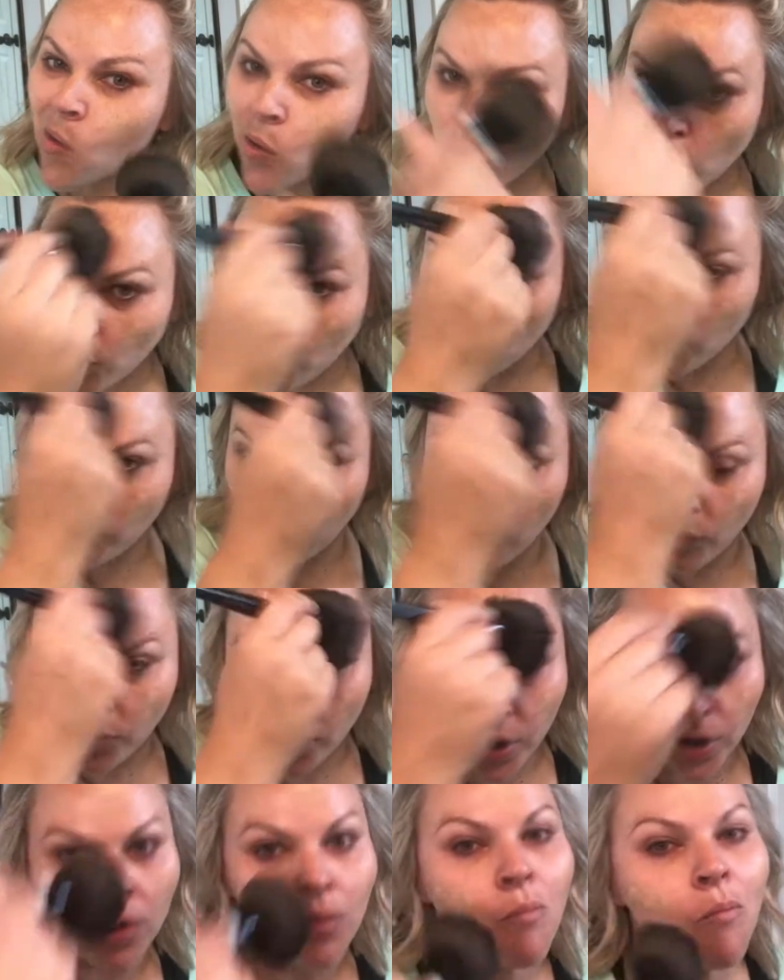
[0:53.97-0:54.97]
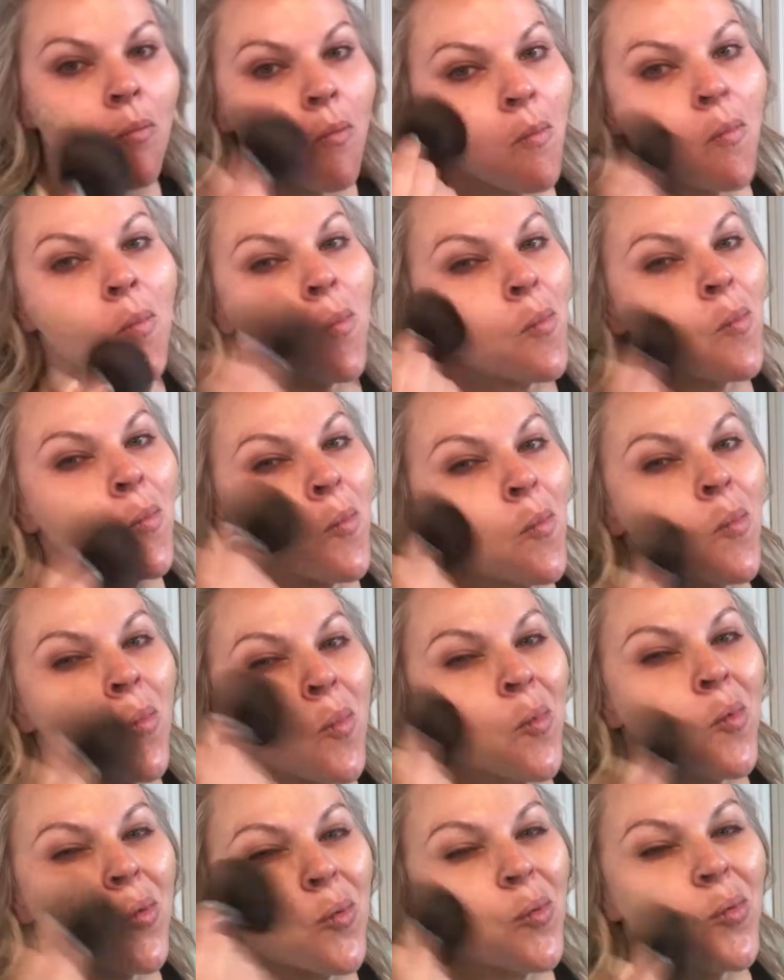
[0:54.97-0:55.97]
go for it.
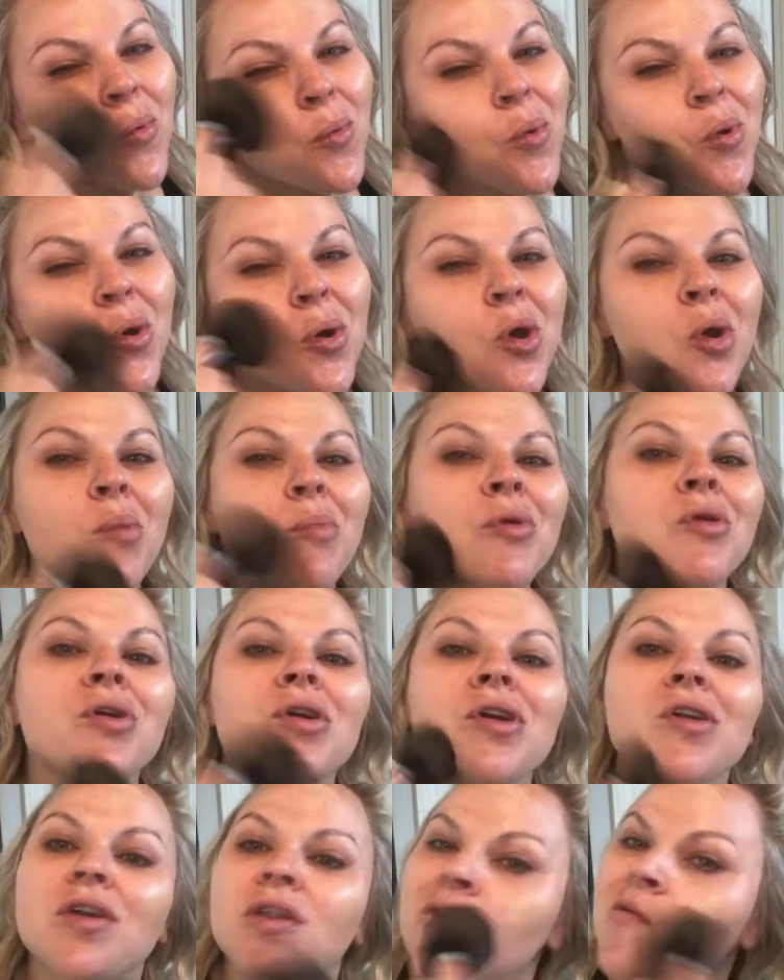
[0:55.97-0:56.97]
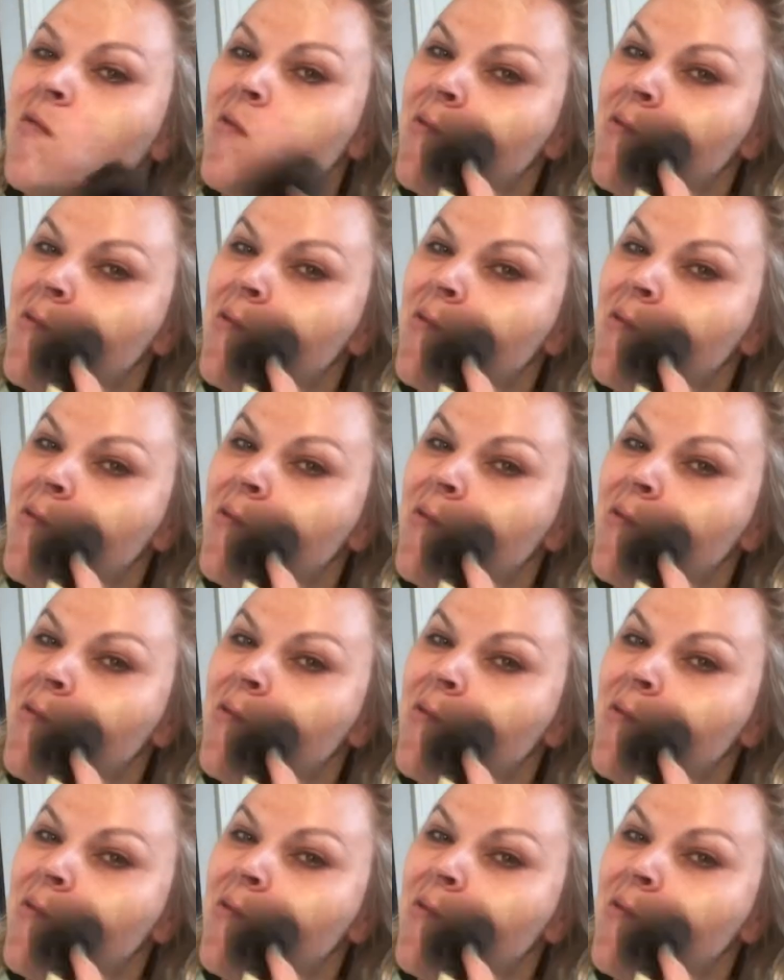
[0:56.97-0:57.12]
Rub her in.